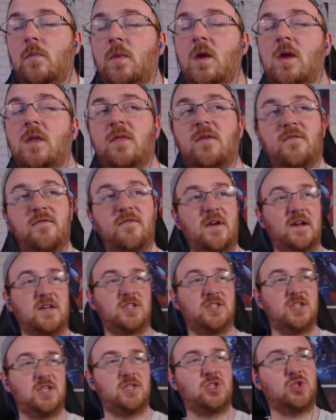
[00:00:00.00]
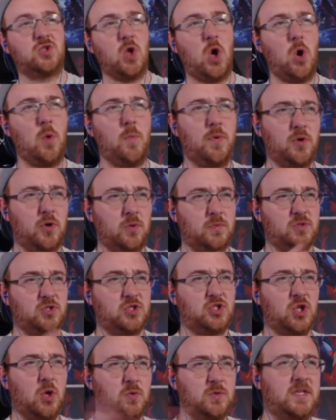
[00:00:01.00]
The fact she just opened up
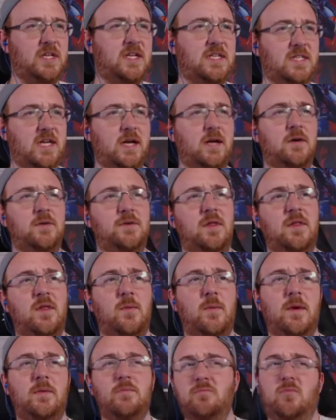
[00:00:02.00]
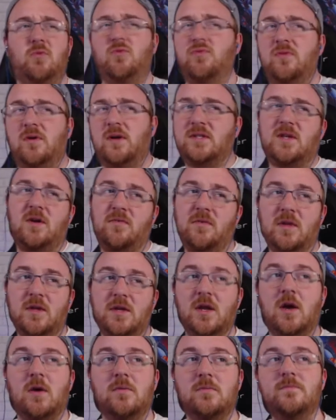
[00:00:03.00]
so detailed and then went, well, I don't really
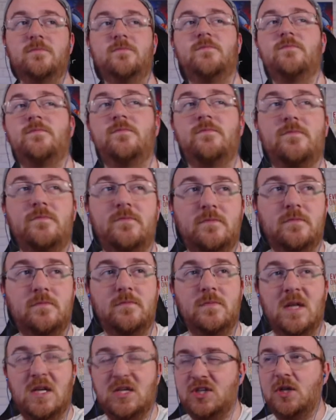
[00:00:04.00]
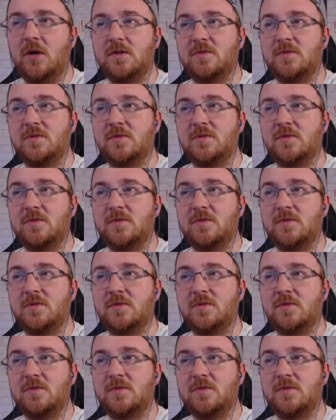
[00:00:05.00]
know. She knows